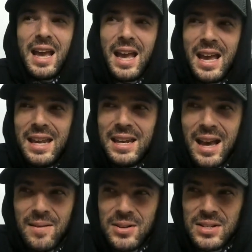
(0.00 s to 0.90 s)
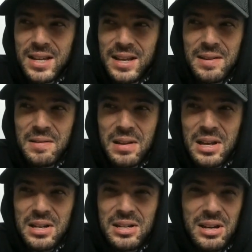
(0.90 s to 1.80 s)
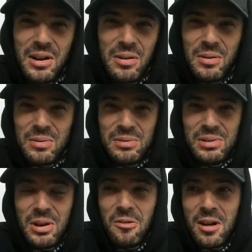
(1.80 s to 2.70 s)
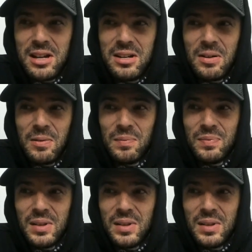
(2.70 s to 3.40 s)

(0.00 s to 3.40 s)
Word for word: And I'm just like, no, no, I don't.